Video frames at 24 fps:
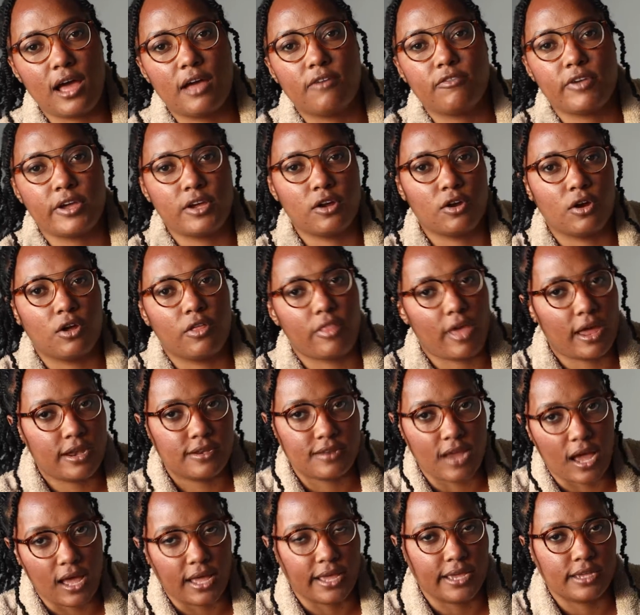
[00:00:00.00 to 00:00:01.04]
of a girl that
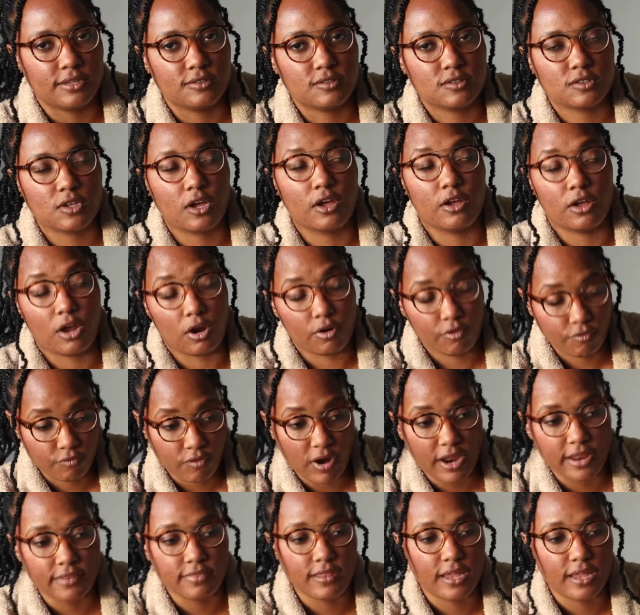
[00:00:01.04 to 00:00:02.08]
dies, her friend